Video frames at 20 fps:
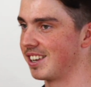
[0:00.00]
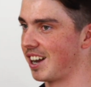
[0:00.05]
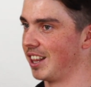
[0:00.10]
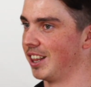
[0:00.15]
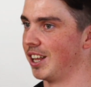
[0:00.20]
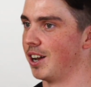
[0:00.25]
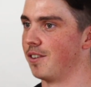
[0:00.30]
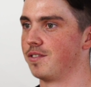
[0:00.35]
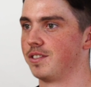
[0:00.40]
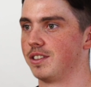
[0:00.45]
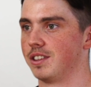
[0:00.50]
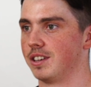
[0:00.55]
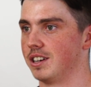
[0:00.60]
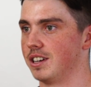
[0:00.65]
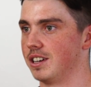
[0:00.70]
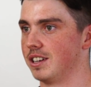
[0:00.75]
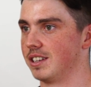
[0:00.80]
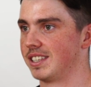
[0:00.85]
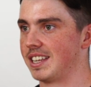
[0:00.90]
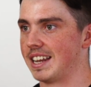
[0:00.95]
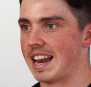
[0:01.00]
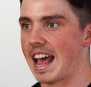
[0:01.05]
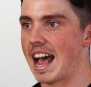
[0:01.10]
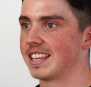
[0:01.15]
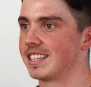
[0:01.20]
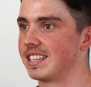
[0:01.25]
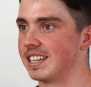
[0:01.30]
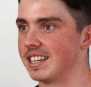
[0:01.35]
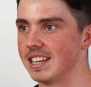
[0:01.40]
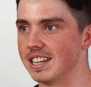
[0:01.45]
I love the
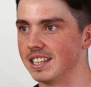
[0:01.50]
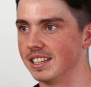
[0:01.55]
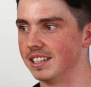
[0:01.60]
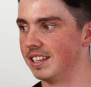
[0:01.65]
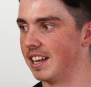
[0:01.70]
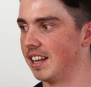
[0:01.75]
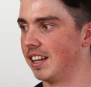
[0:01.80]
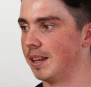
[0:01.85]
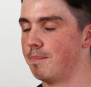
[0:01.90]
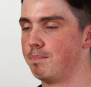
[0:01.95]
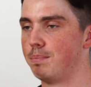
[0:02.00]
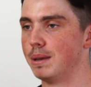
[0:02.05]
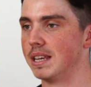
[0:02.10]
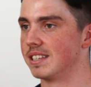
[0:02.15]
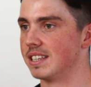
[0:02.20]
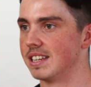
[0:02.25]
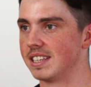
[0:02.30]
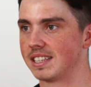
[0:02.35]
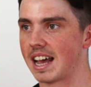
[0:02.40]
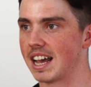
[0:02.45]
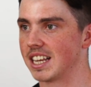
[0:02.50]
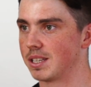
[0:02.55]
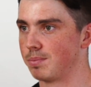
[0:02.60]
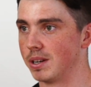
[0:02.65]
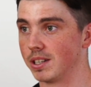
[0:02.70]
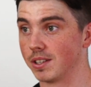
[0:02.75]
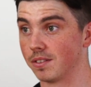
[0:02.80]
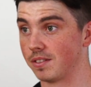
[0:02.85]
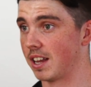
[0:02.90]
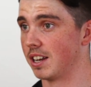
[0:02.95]
tenacity and the business
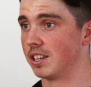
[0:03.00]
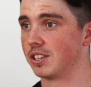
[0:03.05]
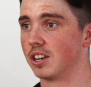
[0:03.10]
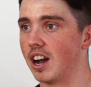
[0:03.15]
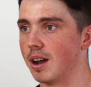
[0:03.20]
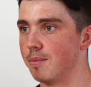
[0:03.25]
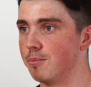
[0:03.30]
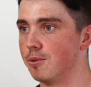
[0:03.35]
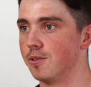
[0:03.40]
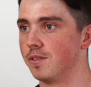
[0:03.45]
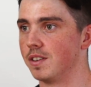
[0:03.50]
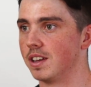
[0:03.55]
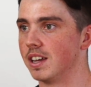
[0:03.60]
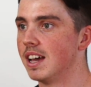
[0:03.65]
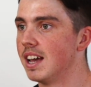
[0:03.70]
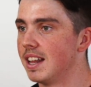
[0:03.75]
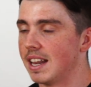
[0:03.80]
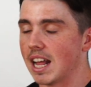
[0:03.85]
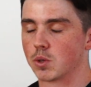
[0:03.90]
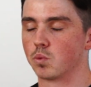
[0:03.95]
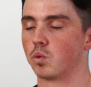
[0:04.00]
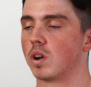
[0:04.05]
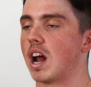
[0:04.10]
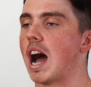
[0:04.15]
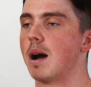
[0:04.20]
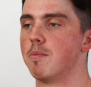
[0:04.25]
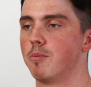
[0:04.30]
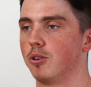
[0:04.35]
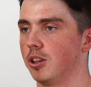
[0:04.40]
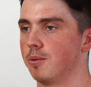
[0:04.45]
aspect of that entire movie. That's what
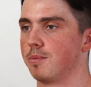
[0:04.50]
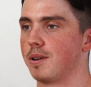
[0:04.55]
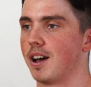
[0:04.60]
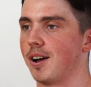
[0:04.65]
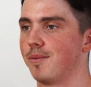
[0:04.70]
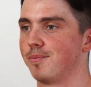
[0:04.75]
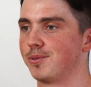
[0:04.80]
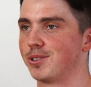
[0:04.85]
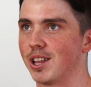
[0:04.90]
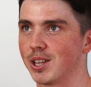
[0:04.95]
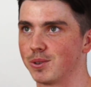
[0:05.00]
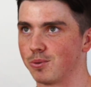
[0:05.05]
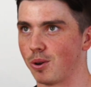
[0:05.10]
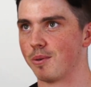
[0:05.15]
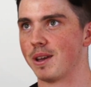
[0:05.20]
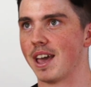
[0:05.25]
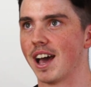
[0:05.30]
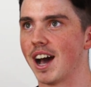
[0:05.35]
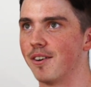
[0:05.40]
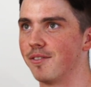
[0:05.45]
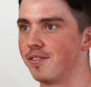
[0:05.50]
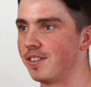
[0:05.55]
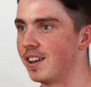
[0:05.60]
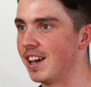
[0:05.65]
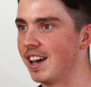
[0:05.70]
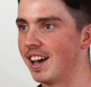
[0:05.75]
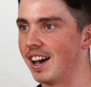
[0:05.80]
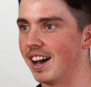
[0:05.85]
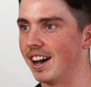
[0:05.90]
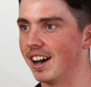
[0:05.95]
I'm all about. So that's why we have
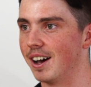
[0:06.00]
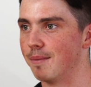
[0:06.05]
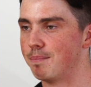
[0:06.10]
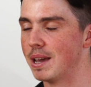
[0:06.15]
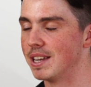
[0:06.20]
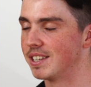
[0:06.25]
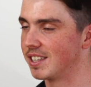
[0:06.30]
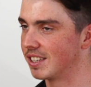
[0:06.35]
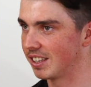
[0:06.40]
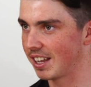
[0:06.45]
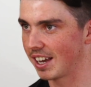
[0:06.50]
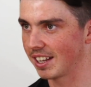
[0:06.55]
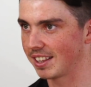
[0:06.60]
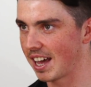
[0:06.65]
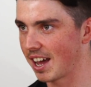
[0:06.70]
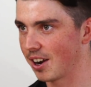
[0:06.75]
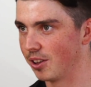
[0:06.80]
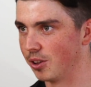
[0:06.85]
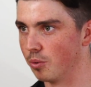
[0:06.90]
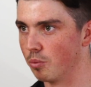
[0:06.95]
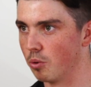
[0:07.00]
pieces like that on the